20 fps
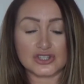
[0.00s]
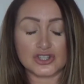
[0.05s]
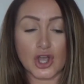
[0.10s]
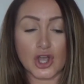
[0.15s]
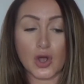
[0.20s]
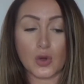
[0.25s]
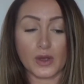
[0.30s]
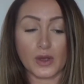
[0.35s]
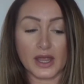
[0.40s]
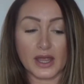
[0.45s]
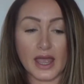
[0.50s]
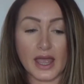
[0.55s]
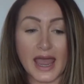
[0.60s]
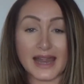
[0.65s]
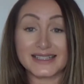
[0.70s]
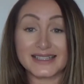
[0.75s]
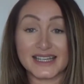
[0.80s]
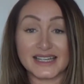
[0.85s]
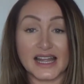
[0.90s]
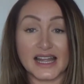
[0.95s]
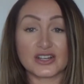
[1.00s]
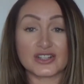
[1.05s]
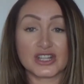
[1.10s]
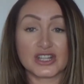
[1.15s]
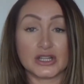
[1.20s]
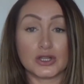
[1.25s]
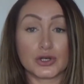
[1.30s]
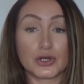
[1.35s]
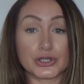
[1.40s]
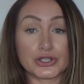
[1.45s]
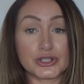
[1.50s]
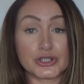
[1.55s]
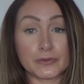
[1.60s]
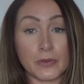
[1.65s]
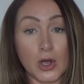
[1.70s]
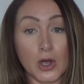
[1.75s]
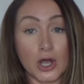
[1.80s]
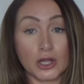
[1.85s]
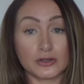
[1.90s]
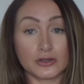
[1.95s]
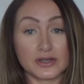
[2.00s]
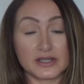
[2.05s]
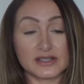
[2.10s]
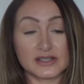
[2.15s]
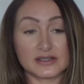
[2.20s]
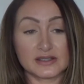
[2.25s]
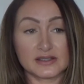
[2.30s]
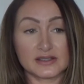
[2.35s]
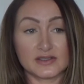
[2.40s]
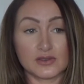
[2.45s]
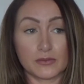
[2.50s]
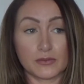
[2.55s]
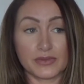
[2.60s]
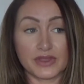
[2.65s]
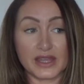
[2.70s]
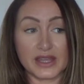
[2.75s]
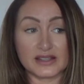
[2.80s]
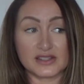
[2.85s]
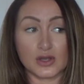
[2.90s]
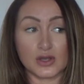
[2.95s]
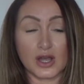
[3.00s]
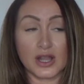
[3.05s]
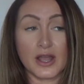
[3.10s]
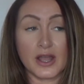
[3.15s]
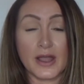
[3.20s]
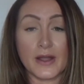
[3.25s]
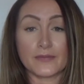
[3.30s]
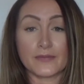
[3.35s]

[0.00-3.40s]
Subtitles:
so I did actually look smaller in something, so